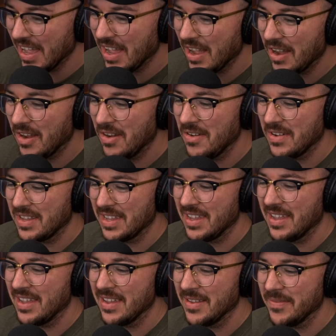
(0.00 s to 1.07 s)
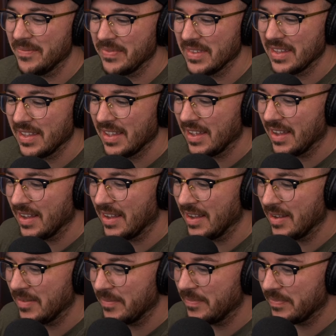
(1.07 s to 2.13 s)
Okay.
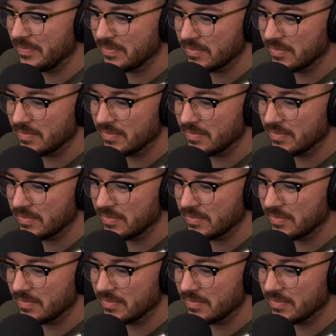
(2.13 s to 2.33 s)
So